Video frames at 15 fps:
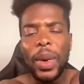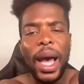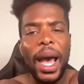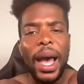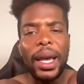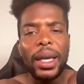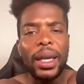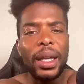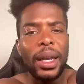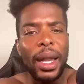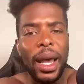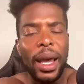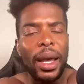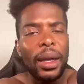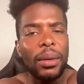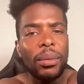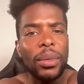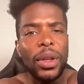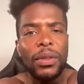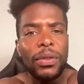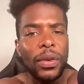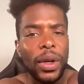I cannot
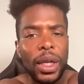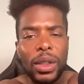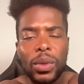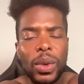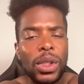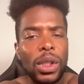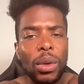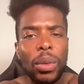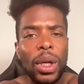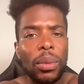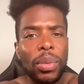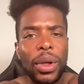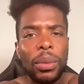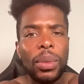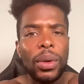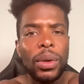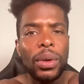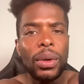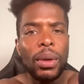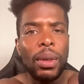be friends with so many people.